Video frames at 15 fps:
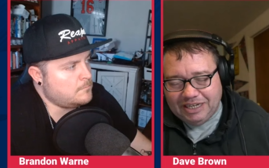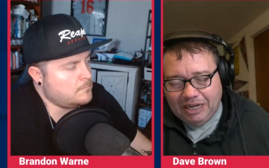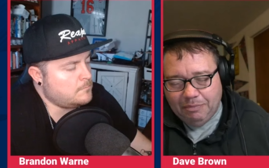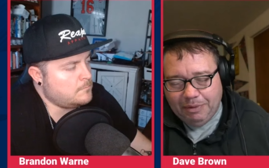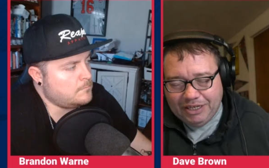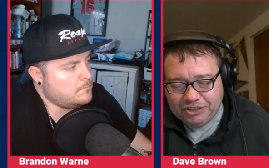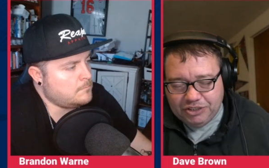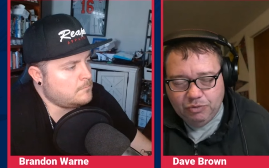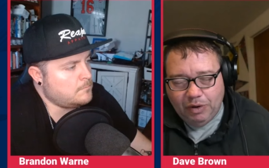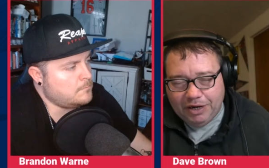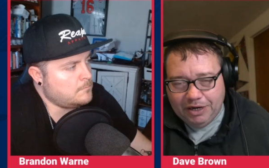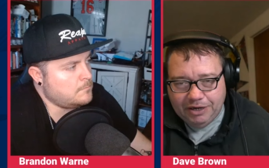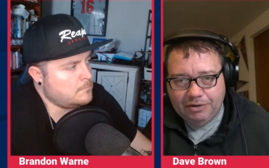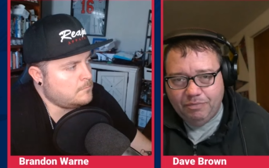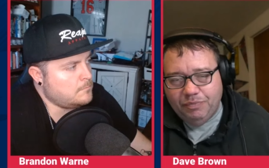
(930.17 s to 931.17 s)
Speaker 1: on base, you
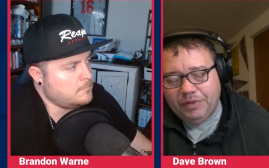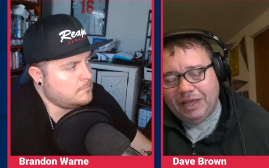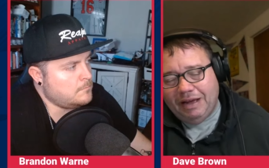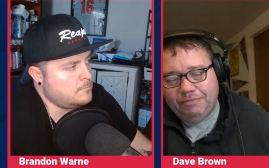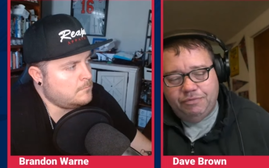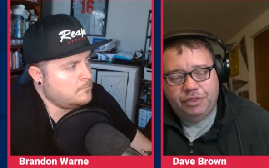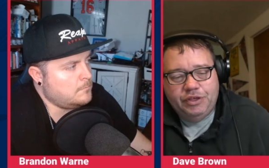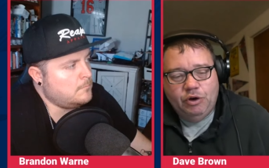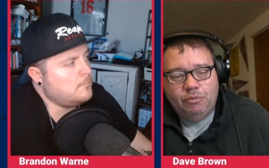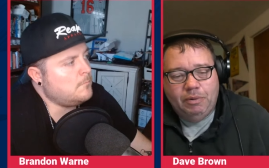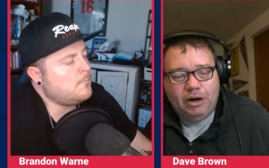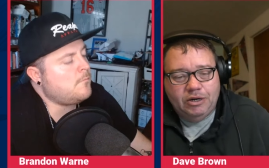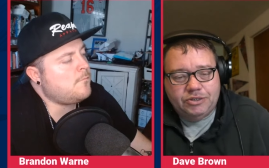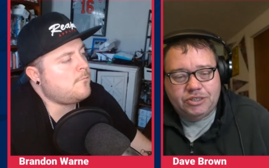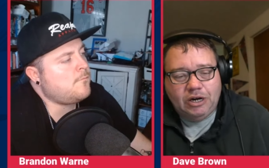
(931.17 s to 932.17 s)
wanted to have
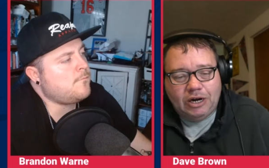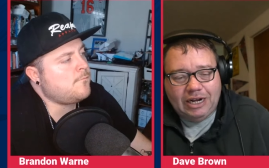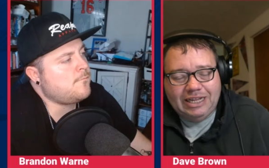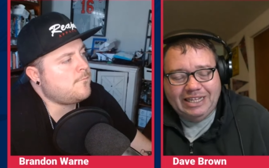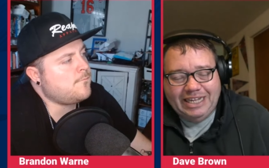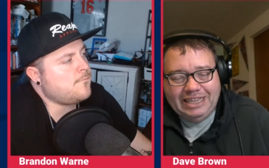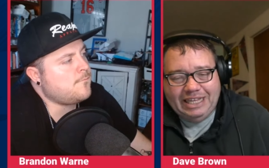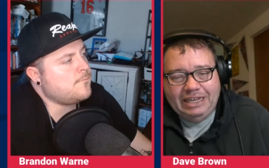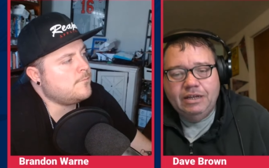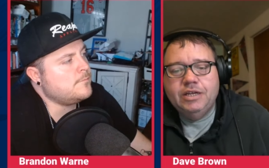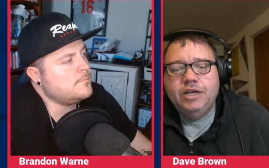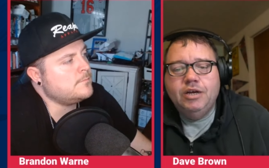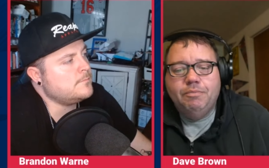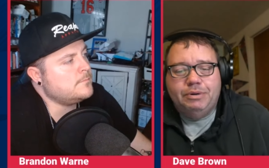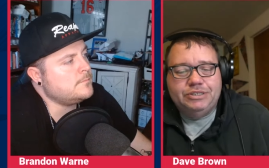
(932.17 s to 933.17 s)
Thielbar start cleanly.
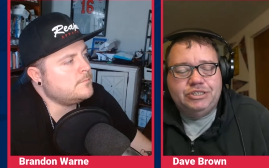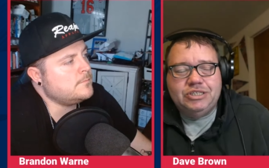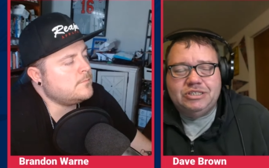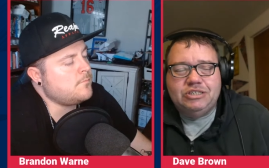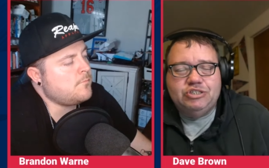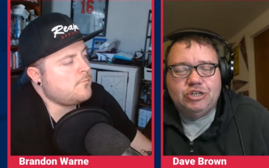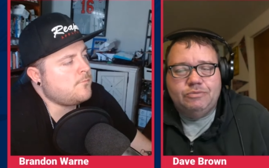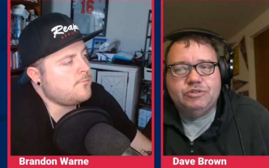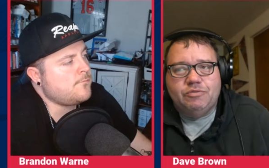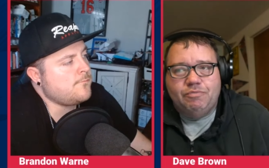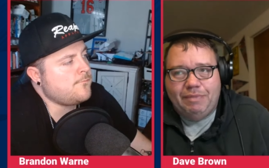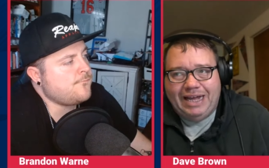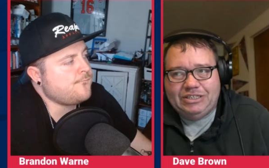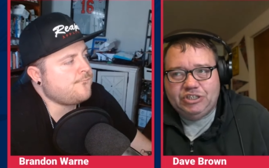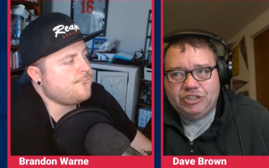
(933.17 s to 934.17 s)
But just in terms of
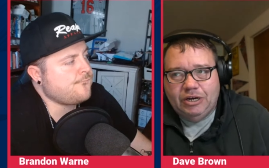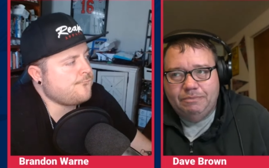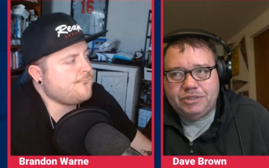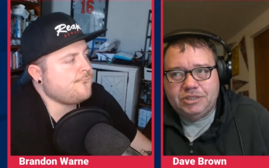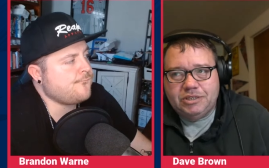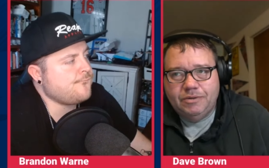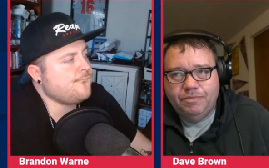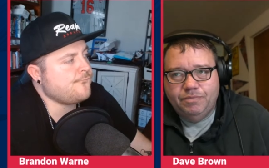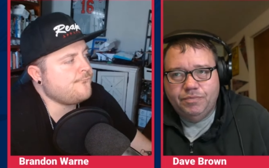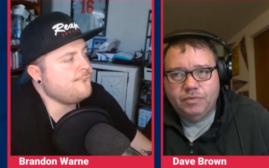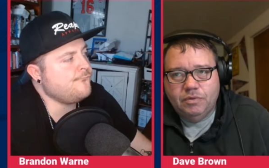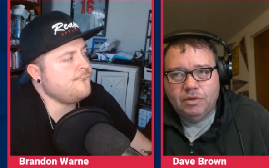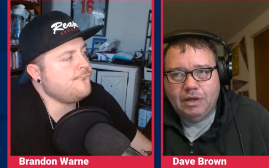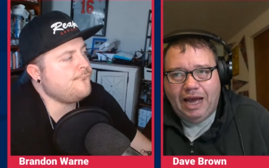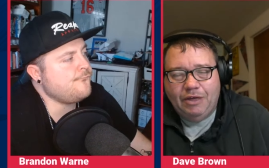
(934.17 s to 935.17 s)
matchups,
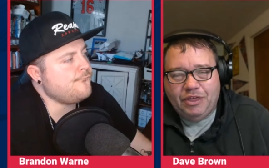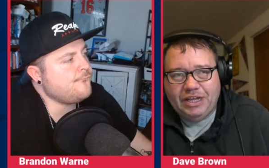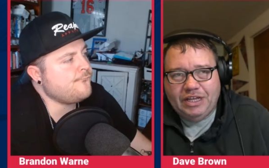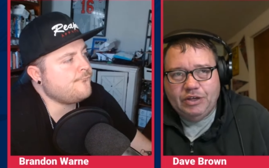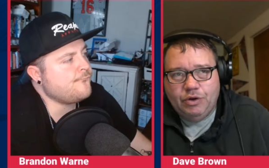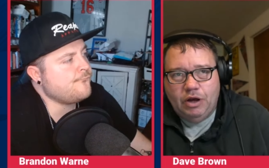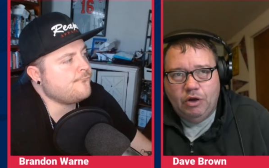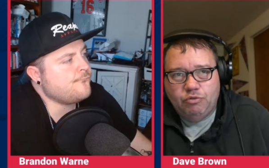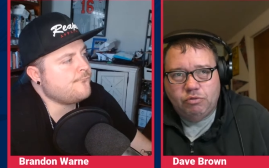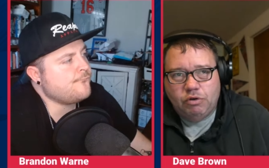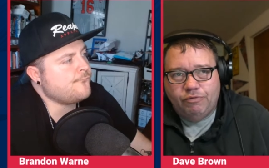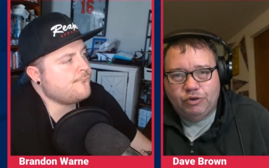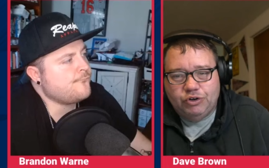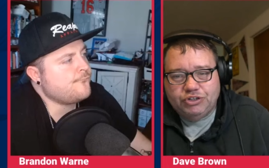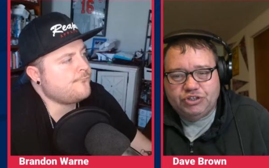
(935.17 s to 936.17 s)
mm-hmm. I think a, a,
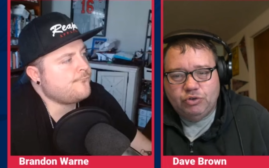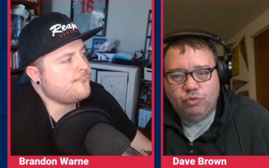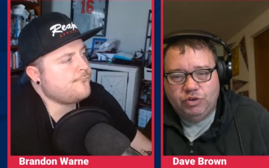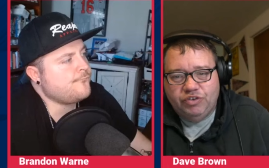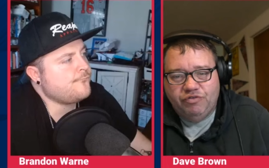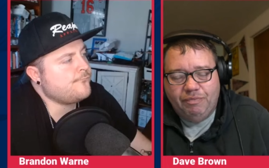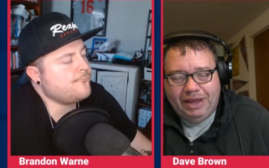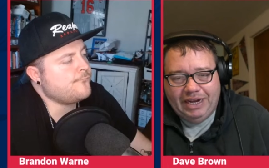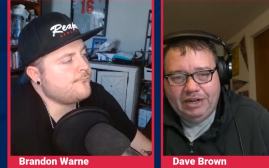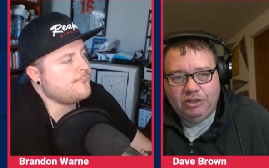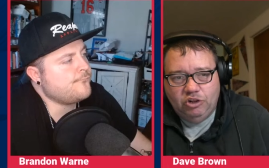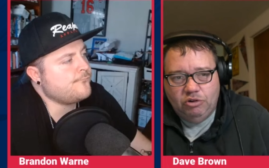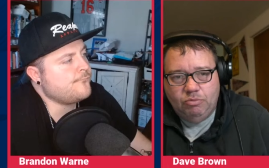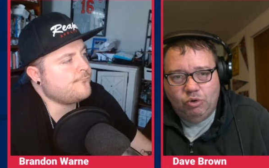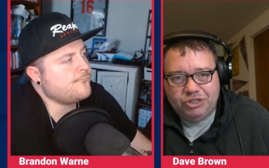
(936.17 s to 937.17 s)
reversal would have made a
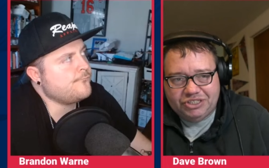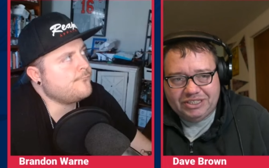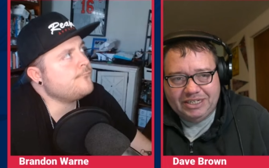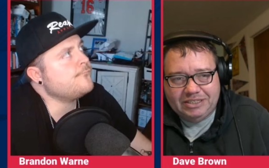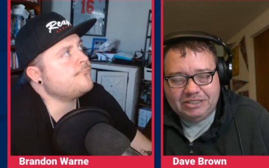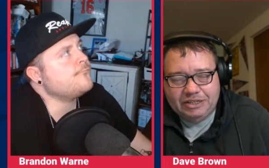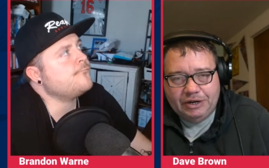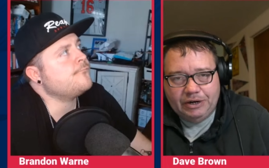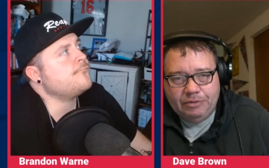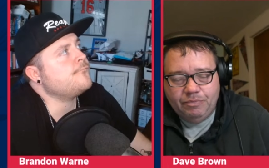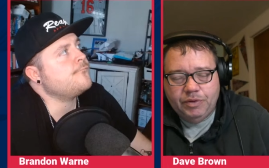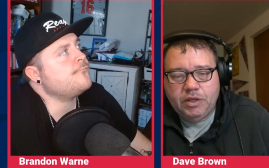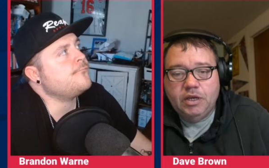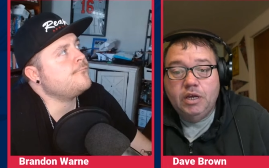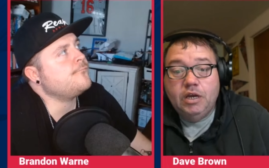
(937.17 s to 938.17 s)
little more sense there.
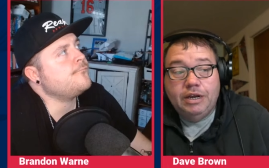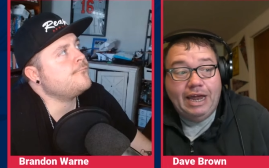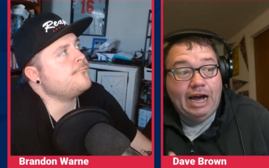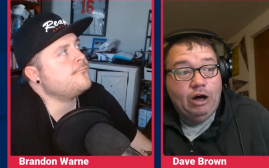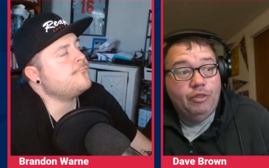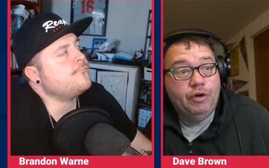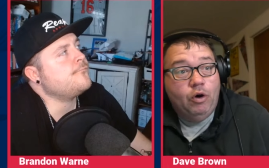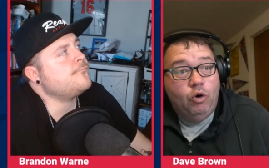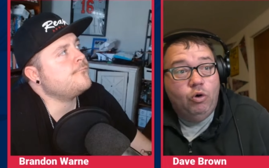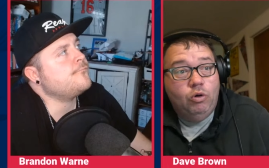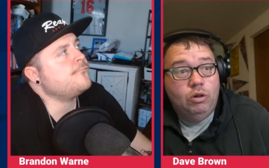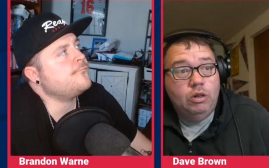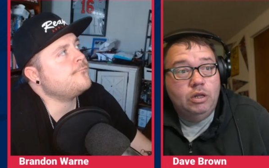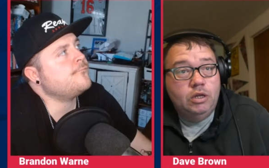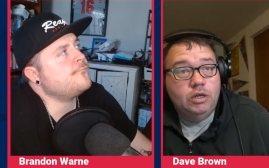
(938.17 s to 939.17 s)
Now the
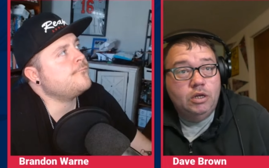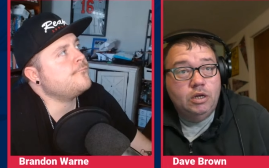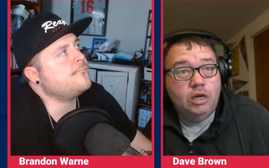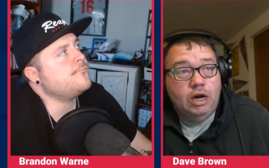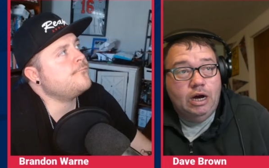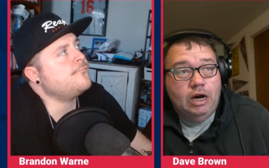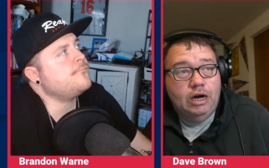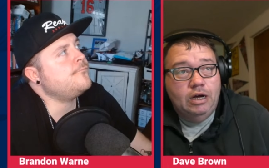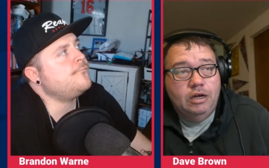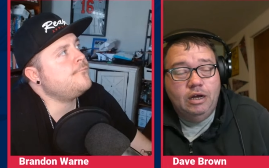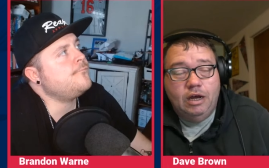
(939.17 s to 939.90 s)
whole. Uh,